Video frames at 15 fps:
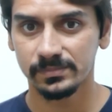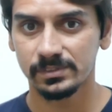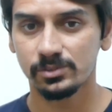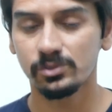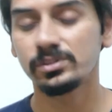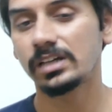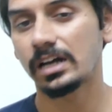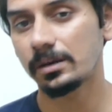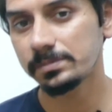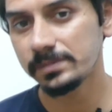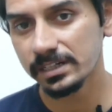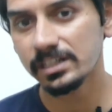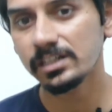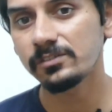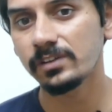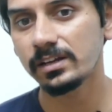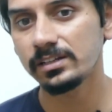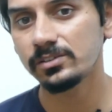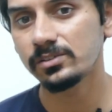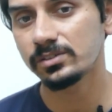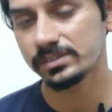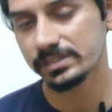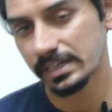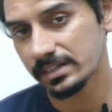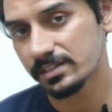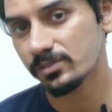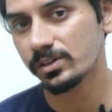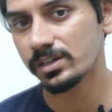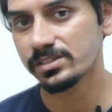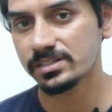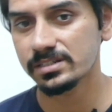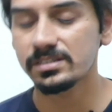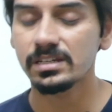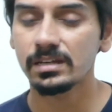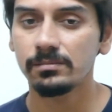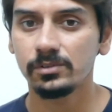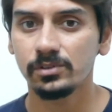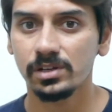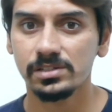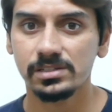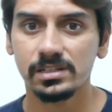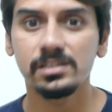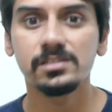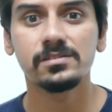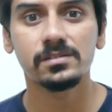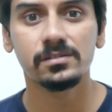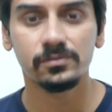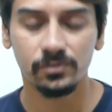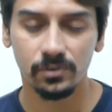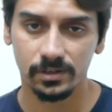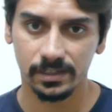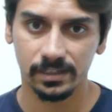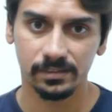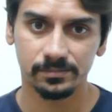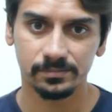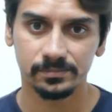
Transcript: So the updated value on that location, same location, is 40.